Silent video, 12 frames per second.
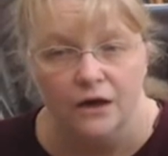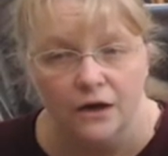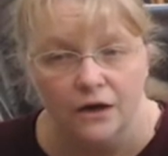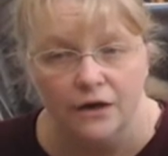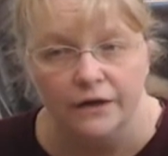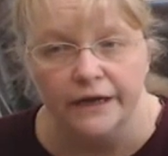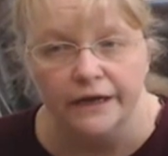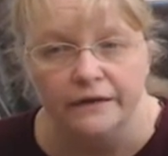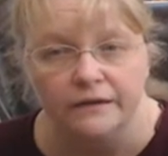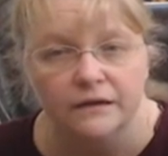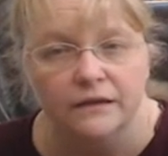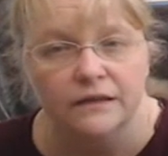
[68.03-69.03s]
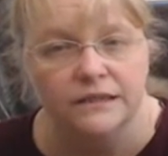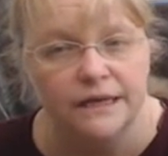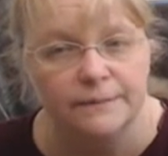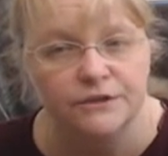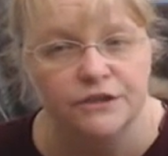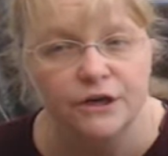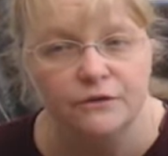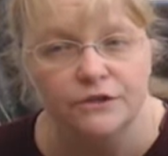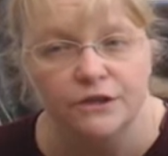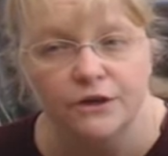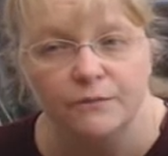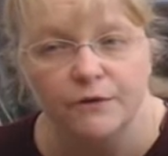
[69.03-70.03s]
Okay, the table shows the
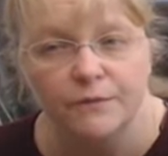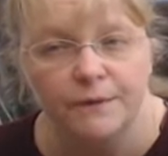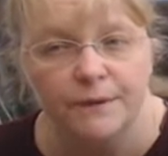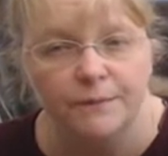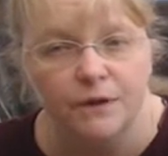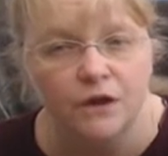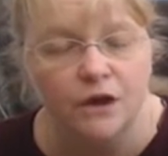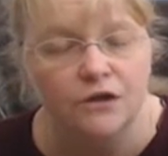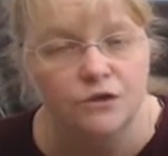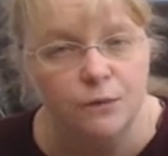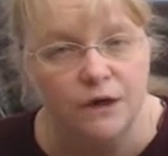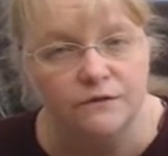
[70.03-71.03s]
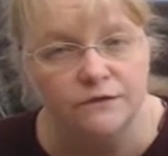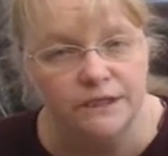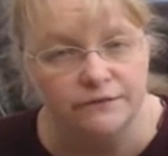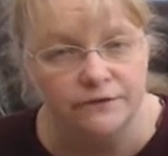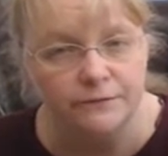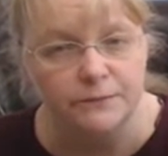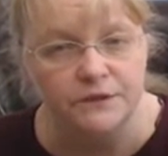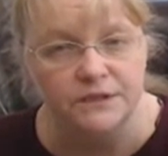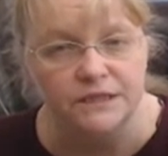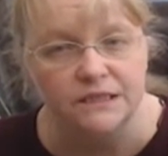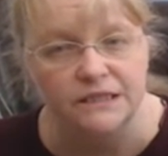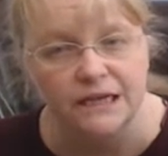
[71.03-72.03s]
number of people on 12 different
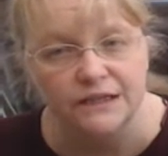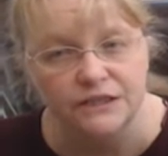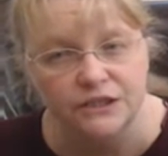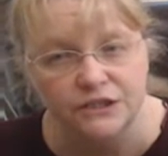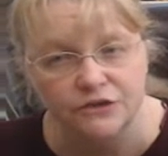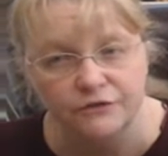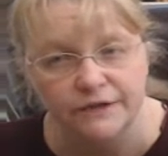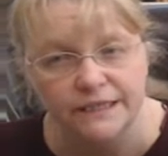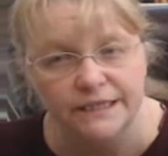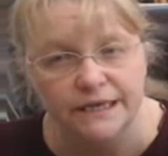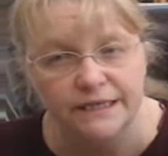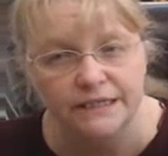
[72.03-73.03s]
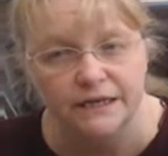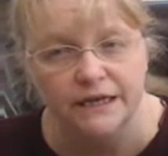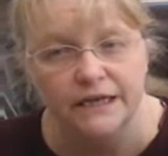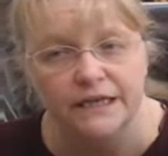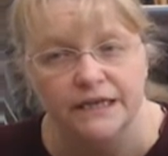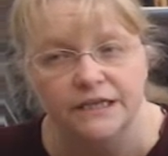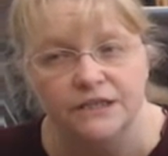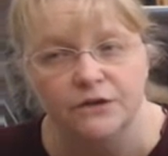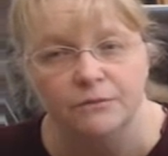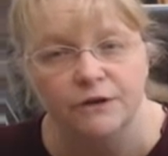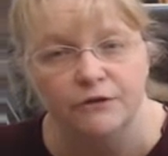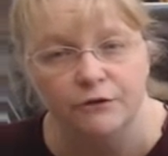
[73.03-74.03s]
buses, and the discrete data is normally
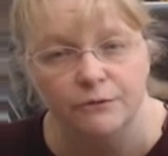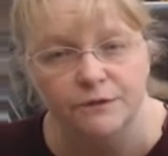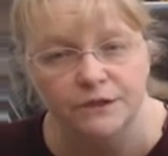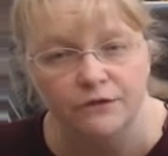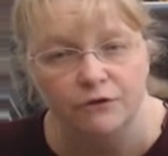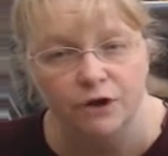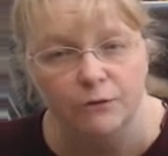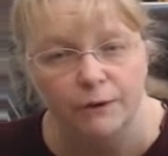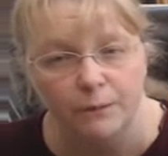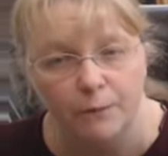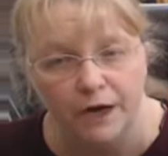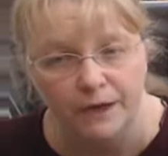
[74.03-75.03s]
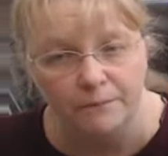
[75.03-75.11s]
grouped in the following way.